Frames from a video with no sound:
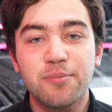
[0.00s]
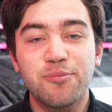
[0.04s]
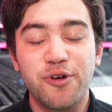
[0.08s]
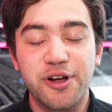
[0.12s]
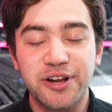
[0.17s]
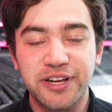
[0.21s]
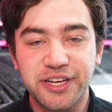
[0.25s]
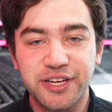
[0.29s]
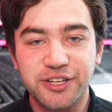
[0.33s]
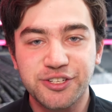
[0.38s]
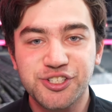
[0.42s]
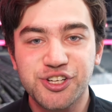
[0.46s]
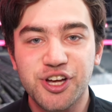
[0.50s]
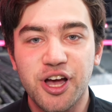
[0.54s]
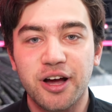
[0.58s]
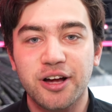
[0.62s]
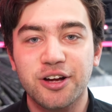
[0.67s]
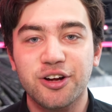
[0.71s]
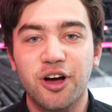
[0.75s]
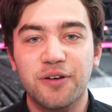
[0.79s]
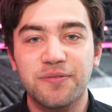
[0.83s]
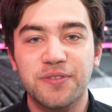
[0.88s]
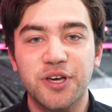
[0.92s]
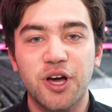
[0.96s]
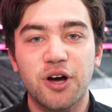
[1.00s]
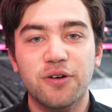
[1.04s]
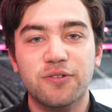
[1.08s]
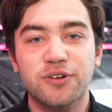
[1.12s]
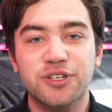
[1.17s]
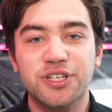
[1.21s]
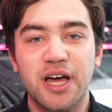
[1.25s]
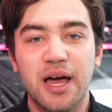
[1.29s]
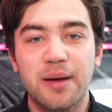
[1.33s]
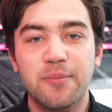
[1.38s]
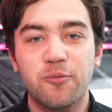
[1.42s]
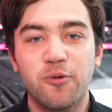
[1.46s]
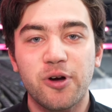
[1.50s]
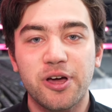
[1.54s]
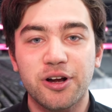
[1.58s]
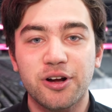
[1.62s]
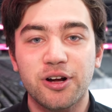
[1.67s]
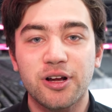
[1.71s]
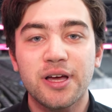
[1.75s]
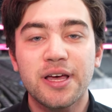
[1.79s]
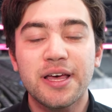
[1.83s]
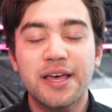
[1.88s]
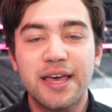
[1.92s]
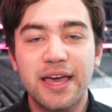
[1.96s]
Brady Tkachuk got the overtime
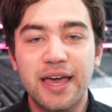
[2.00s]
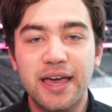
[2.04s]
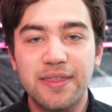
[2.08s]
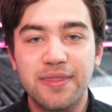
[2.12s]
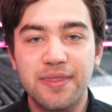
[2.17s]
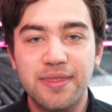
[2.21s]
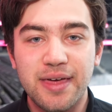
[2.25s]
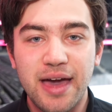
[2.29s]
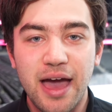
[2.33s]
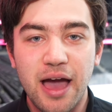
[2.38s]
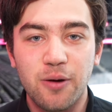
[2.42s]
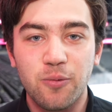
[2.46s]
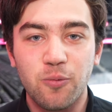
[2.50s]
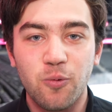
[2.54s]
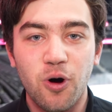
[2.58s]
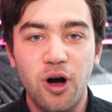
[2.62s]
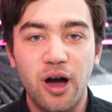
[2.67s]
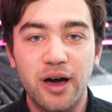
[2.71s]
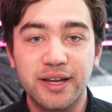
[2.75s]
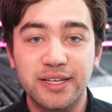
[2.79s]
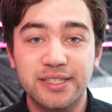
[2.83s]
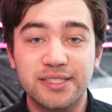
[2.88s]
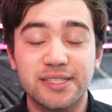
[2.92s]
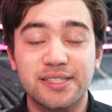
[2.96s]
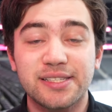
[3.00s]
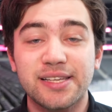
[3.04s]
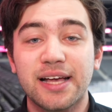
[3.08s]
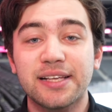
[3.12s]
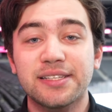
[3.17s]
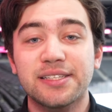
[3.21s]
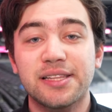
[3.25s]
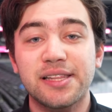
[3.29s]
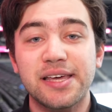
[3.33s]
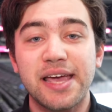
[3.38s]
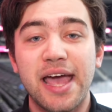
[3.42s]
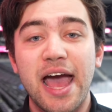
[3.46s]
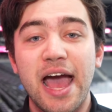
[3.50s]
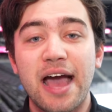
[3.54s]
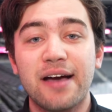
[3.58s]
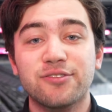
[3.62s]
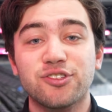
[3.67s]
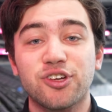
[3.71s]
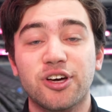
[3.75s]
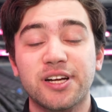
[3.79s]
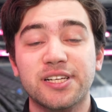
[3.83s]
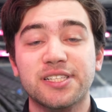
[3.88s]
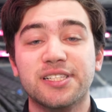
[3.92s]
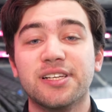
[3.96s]
winner in that one. It's the Sens and the
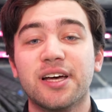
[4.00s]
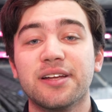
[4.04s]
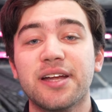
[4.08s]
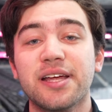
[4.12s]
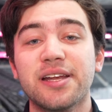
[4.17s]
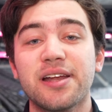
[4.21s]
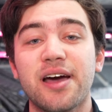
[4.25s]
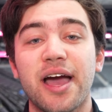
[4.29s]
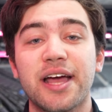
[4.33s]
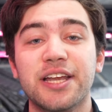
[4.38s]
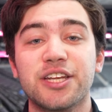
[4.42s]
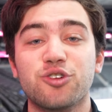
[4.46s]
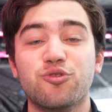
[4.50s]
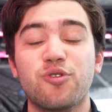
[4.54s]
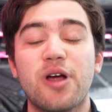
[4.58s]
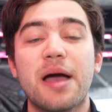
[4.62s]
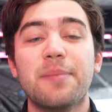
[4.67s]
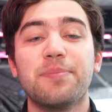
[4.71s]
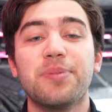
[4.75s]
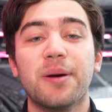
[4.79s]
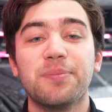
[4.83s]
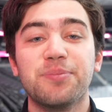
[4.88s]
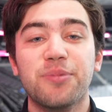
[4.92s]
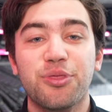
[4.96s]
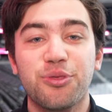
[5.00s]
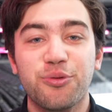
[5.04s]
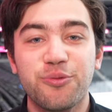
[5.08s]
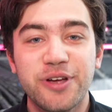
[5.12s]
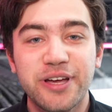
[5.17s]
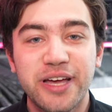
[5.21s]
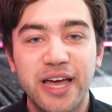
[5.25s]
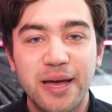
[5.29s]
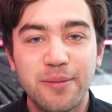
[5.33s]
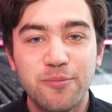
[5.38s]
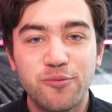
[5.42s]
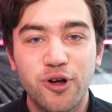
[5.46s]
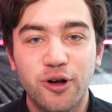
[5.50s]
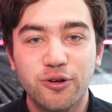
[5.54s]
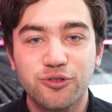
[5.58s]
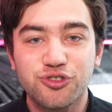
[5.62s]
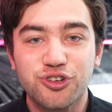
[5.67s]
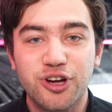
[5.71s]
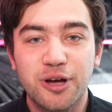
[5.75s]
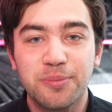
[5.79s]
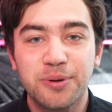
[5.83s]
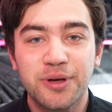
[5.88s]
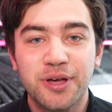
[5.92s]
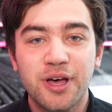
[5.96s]
Avs on a Sunday night to wrap up the three game road
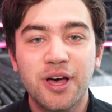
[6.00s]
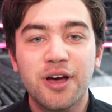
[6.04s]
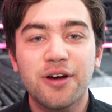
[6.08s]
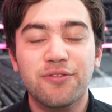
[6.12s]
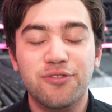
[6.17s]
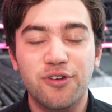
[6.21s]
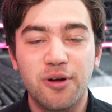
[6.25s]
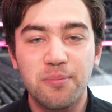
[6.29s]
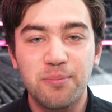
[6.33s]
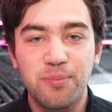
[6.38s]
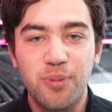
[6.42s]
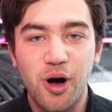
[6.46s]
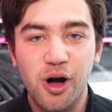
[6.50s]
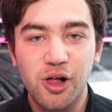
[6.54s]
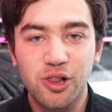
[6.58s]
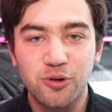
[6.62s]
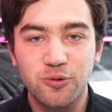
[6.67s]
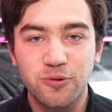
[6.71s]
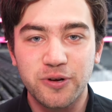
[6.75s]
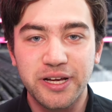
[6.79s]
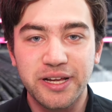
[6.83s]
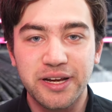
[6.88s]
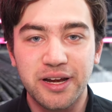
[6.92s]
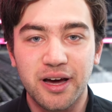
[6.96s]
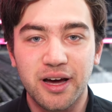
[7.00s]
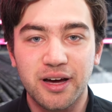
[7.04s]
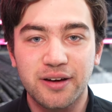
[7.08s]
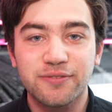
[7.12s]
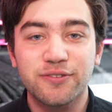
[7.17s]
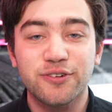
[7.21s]
trip from Ball Arena.